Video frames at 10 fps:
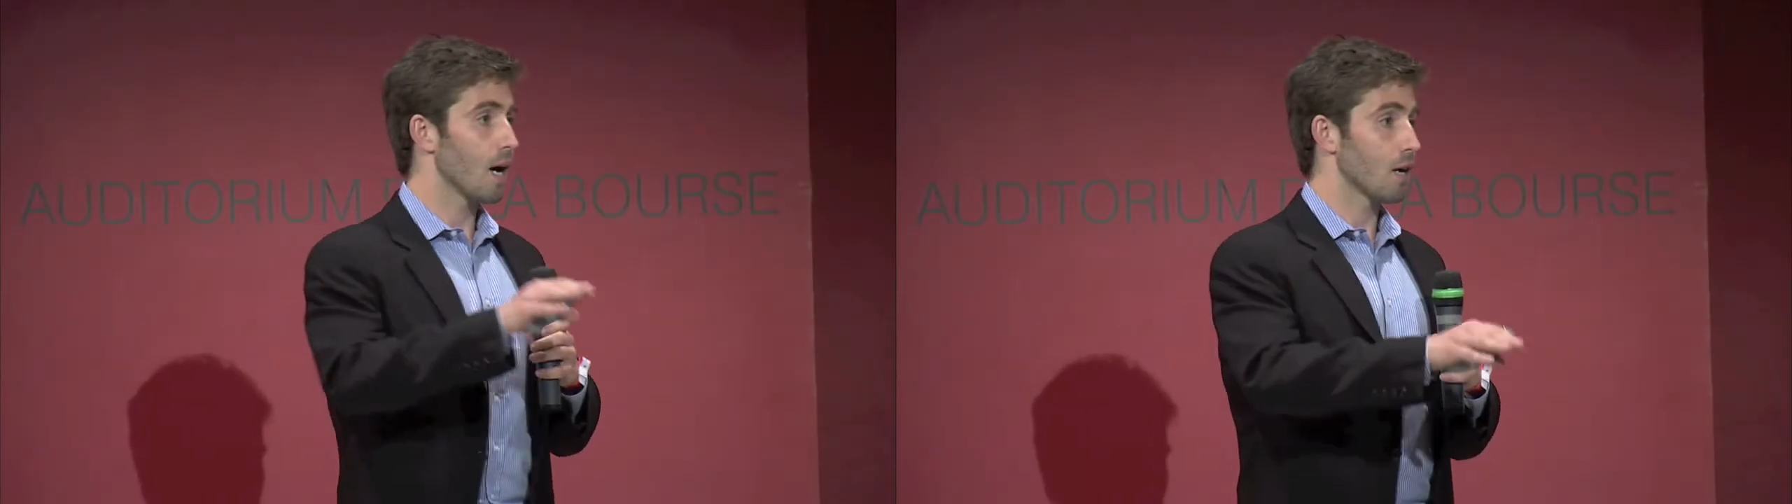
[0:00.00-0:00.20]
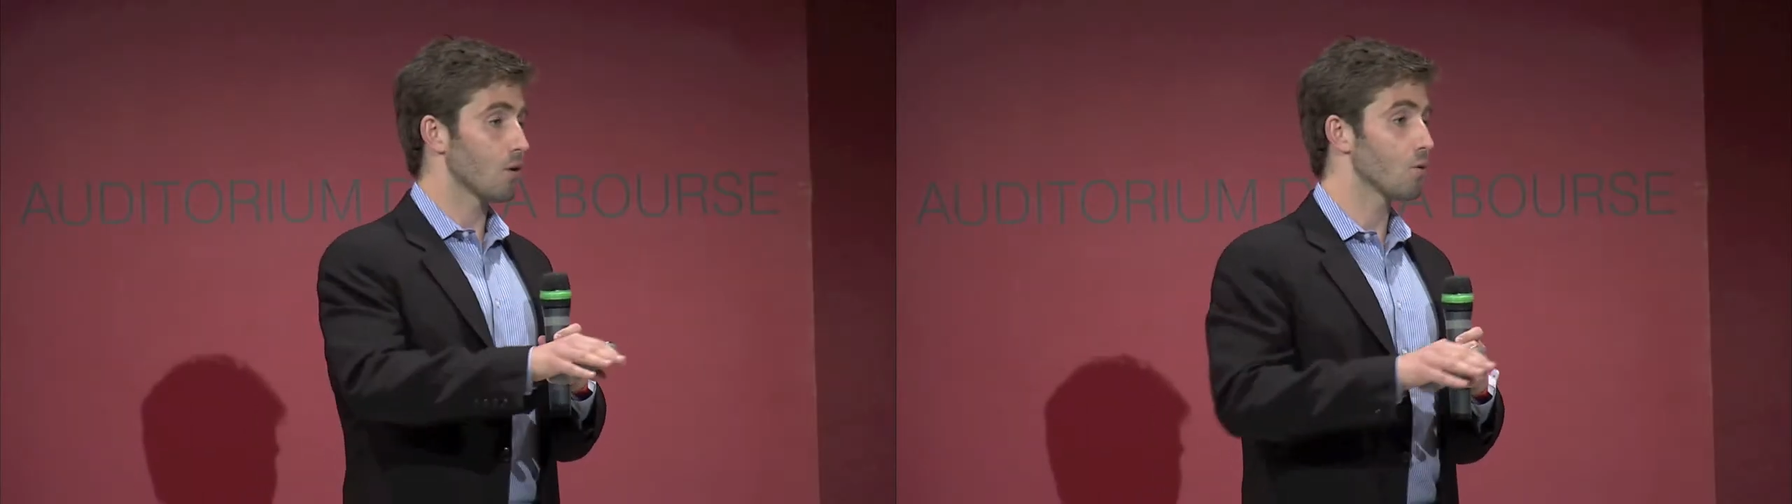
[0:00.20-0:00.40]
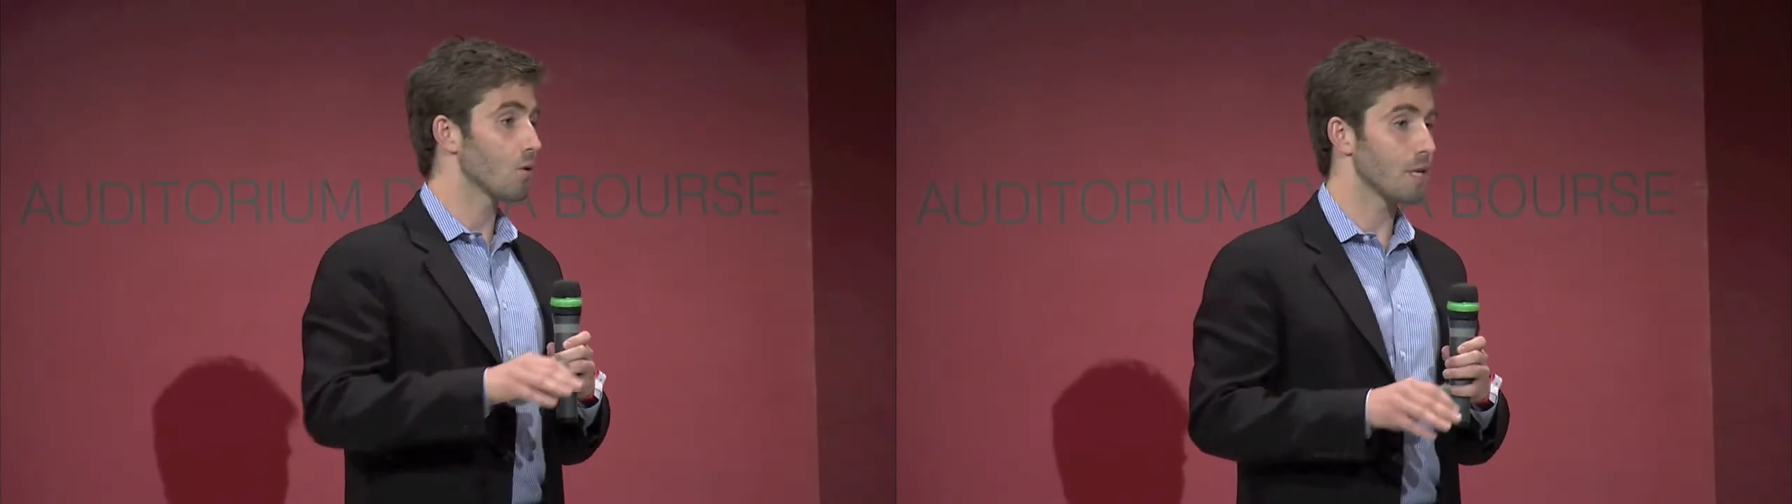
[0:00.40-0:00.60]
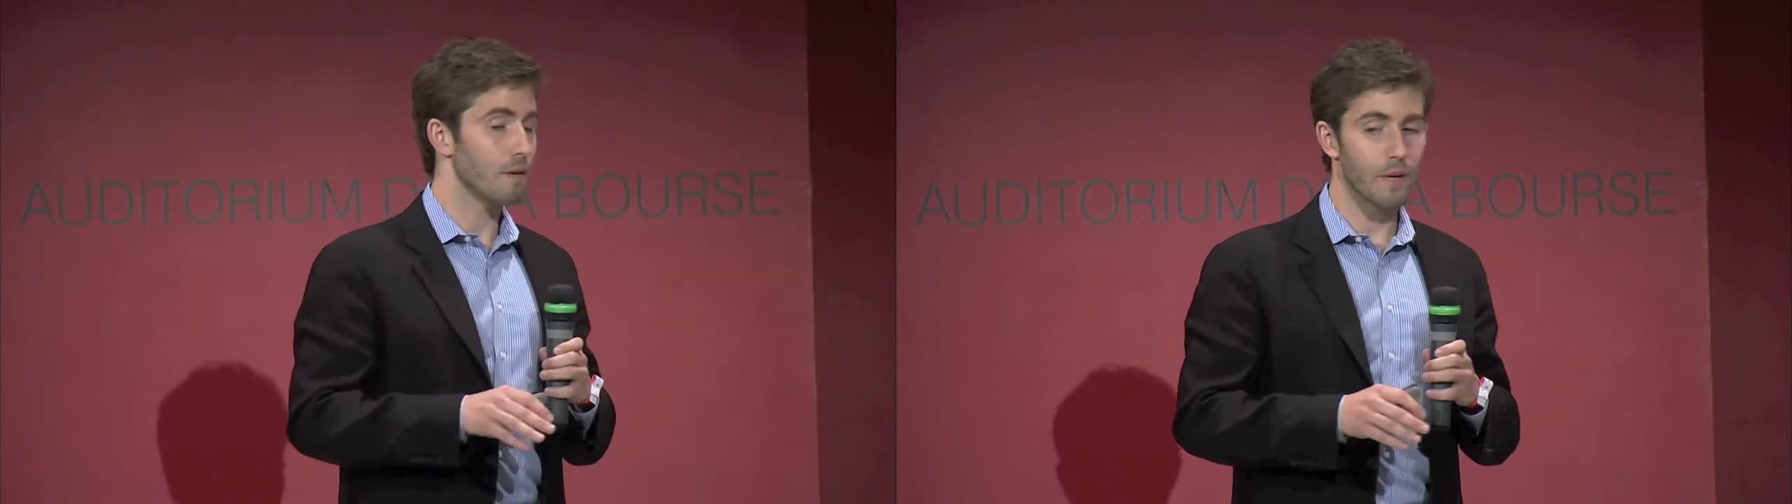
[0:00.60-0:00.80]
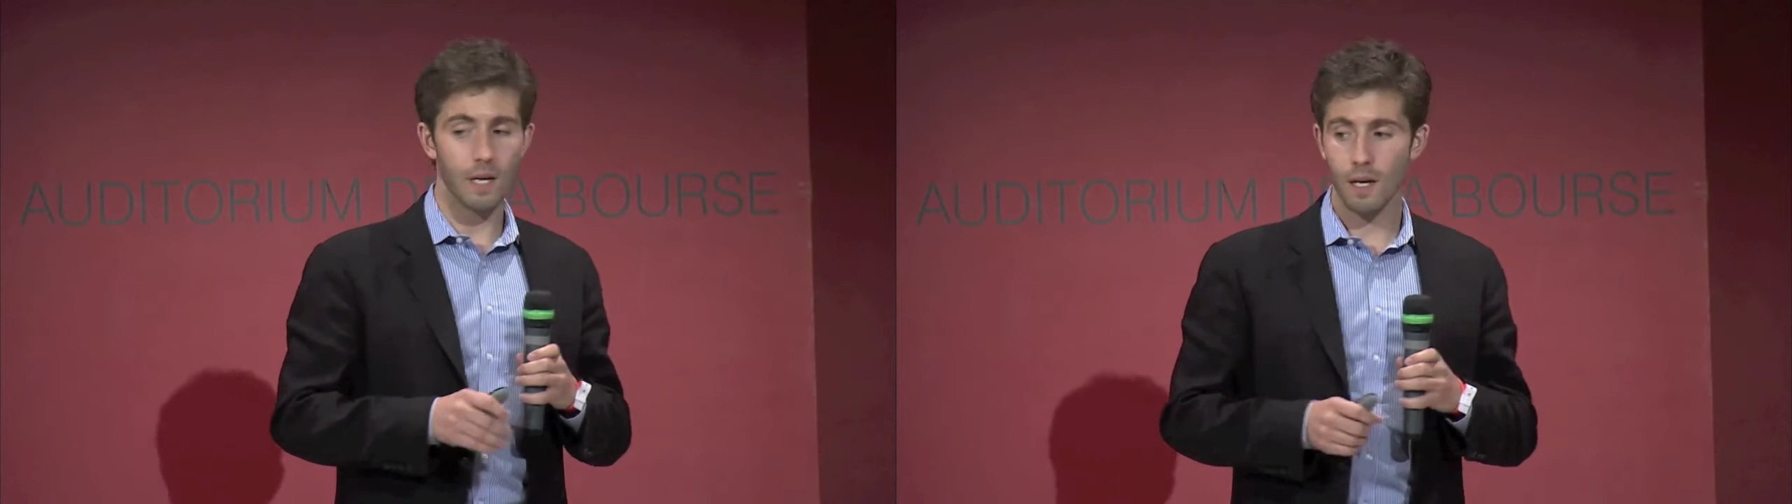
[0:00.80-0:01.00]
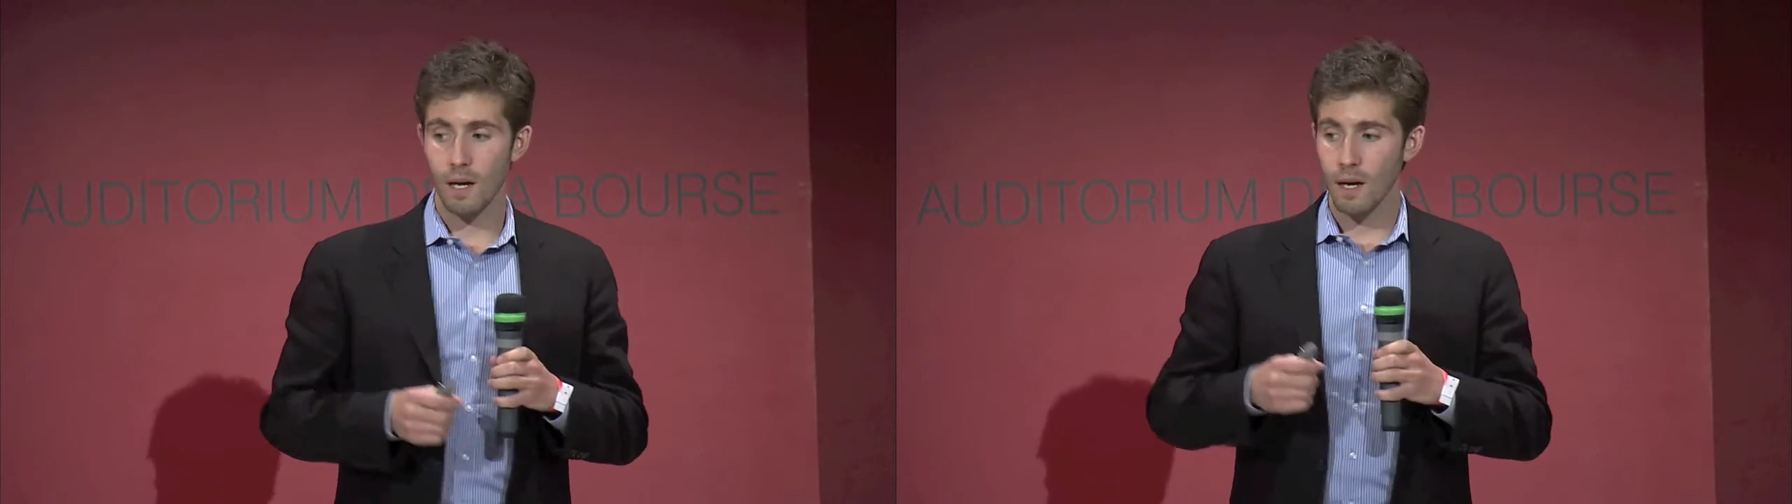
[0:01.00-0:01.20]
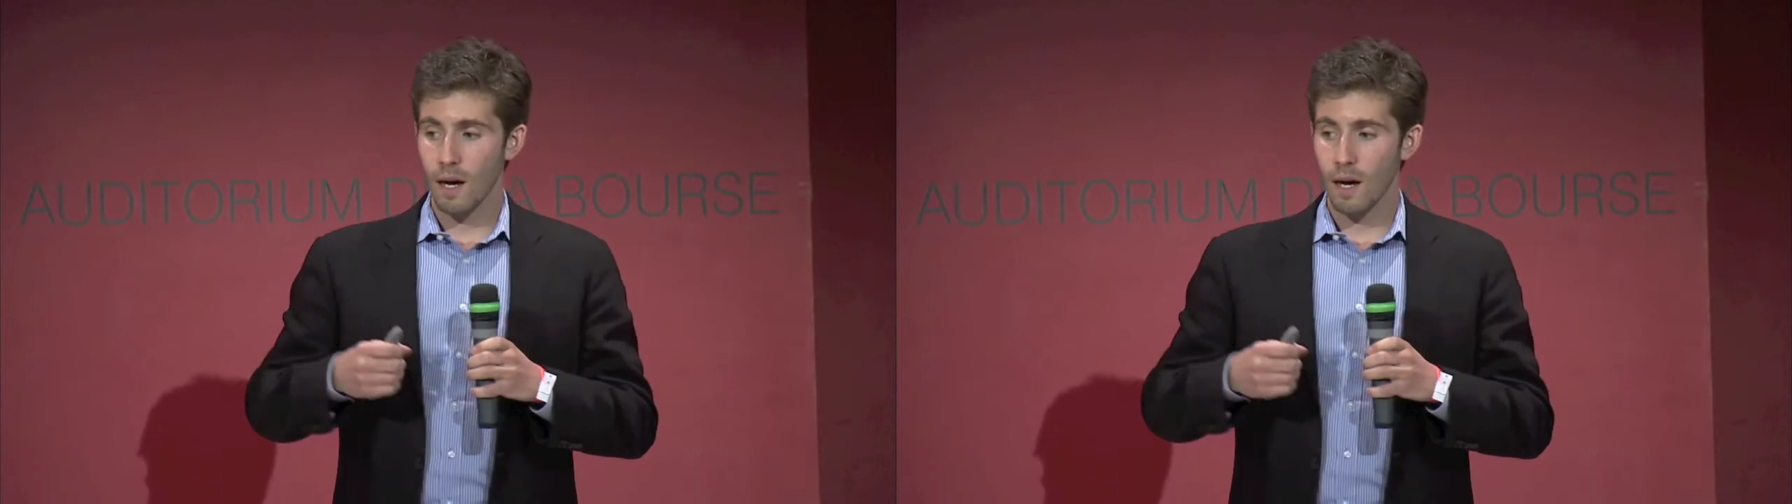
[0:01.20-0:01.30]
Google TV,